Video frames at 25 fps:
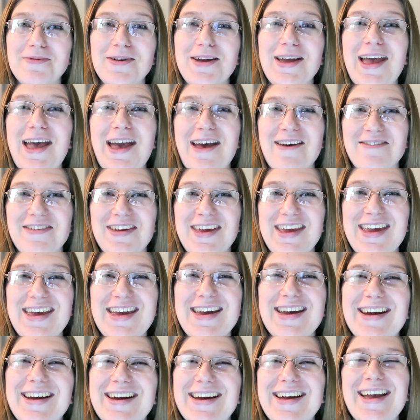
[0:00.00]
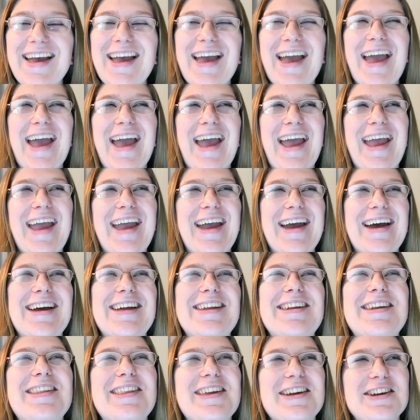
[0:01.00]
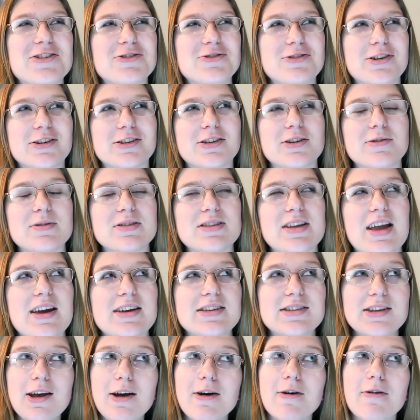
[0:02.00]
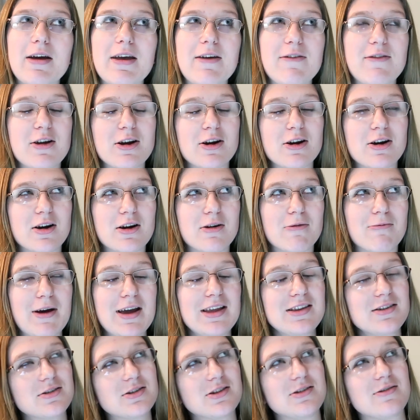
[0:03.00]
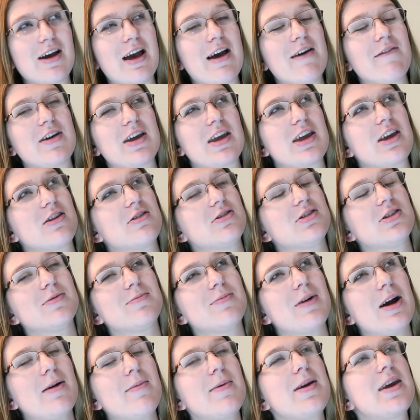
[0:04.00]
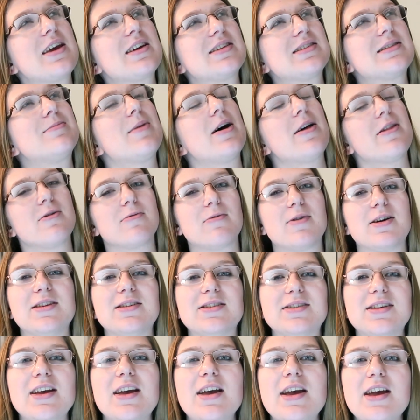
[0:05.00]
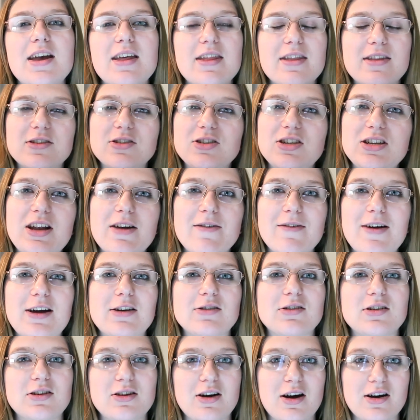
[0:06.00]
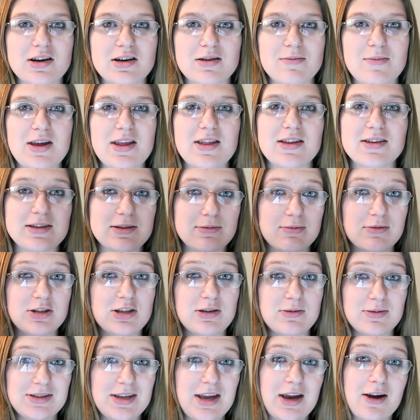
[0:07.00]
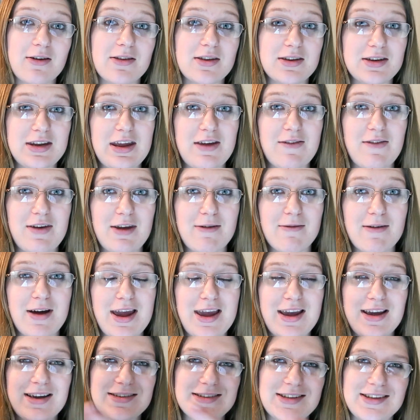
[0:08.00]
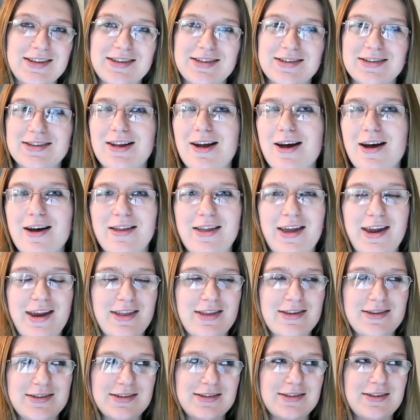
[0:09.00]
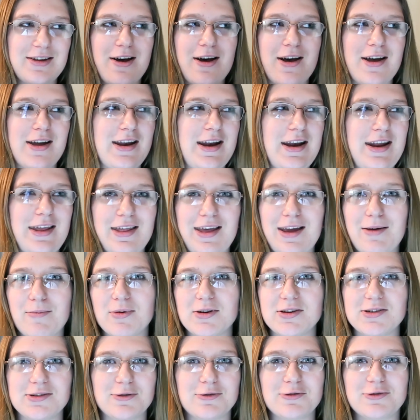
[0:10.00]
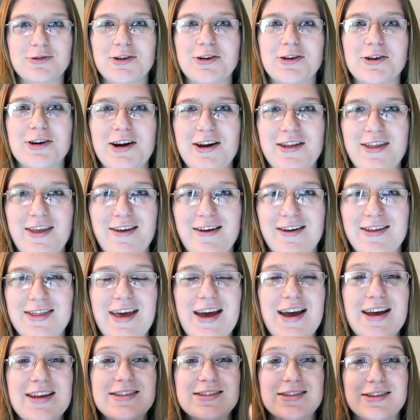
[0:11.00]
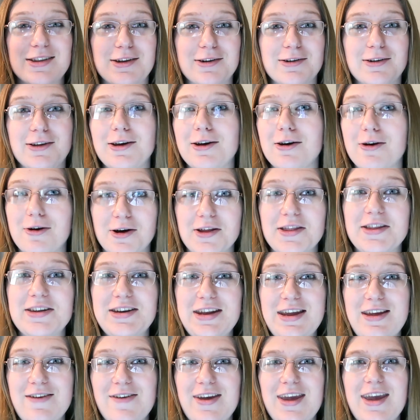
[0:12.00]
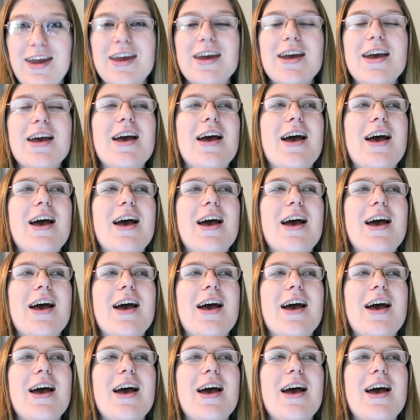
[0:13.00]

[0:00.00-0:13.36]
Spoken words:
bit heavy, and the instructor was like, so if your weights are too heavy, you should probably get some other ones. She never actually talked to me. This is what she was saying on the TV, right? Because this is not any like personal trainer or anything like that. It's literally on the TV.